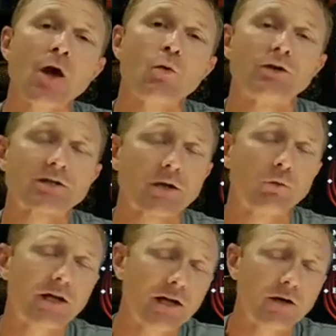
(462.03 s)
when
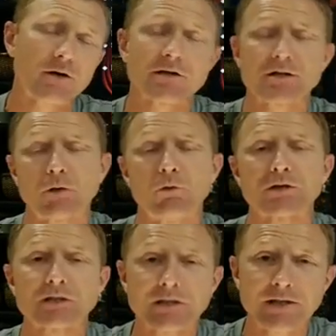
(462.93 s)
someone enters and
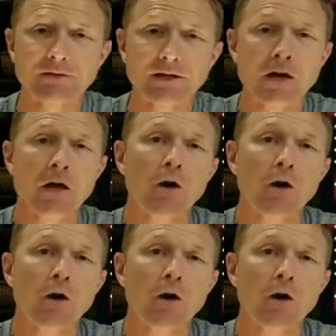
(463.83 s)
someone's leaving.